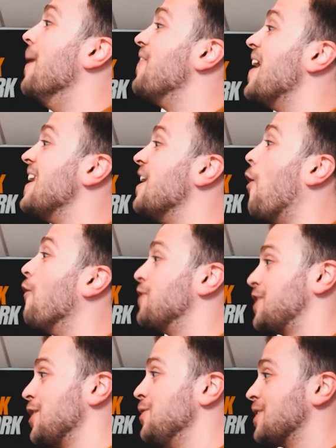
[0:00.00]
But then of the
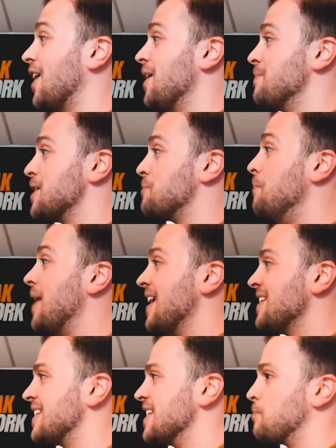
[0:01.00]
2 times it's
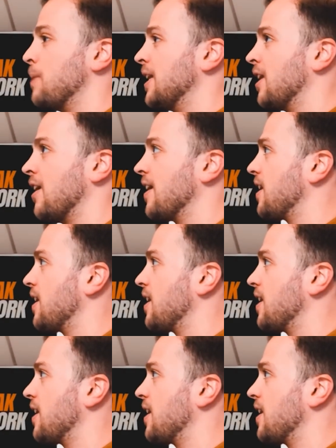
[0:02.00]
missed, it's been like